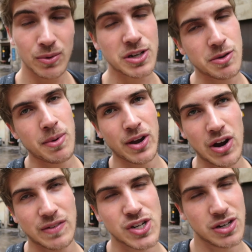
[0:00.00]
You watch my
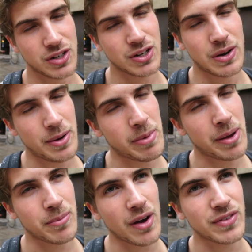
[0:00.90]
Minecraft channel, you know what
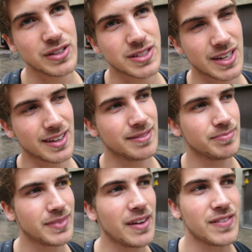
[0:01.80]
I'm, I'm referencing.
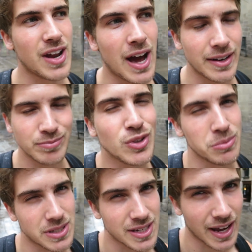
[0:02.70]
If not, you're
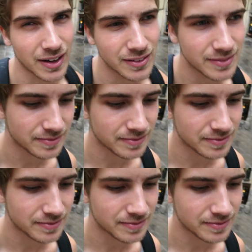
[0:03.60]
missing out.